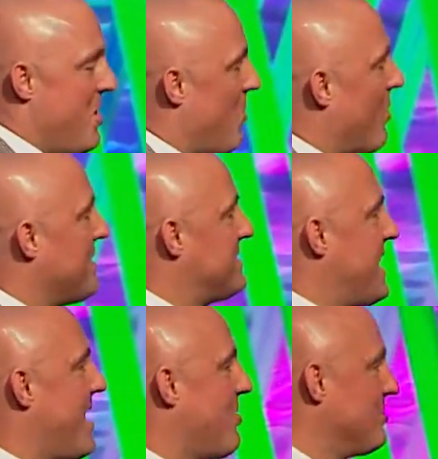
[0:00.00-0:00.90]
What does
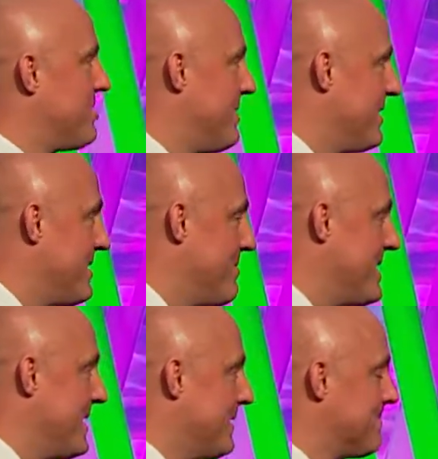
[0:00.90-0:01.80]
that ultimately
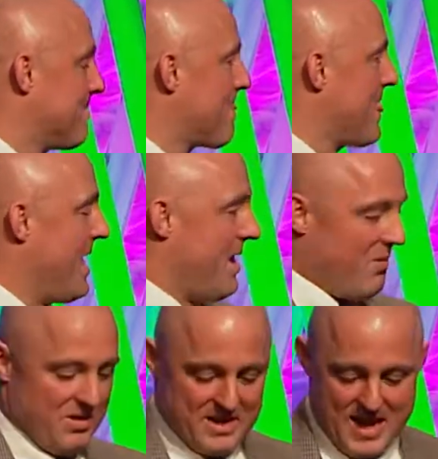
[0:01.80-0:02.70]
mean?
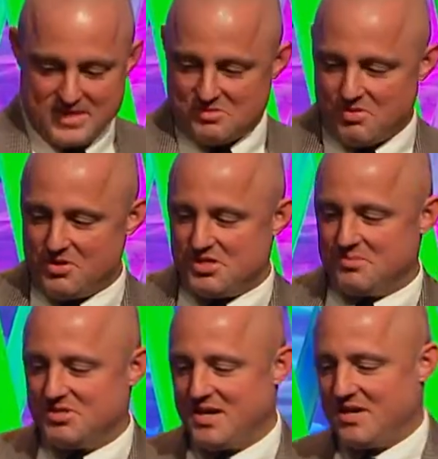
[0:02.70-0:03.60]
Well, it has pretty
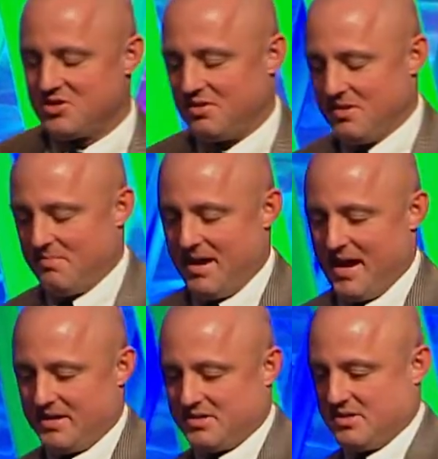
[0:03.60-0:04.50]
substantial
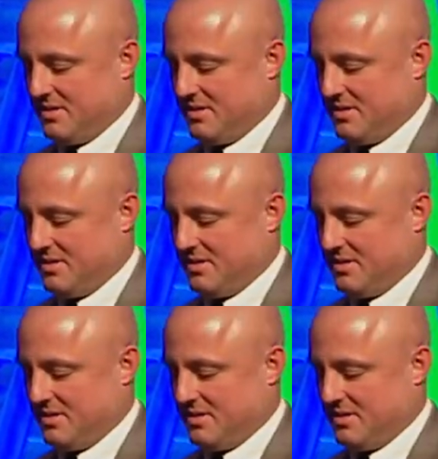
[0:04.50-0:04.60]
impacts.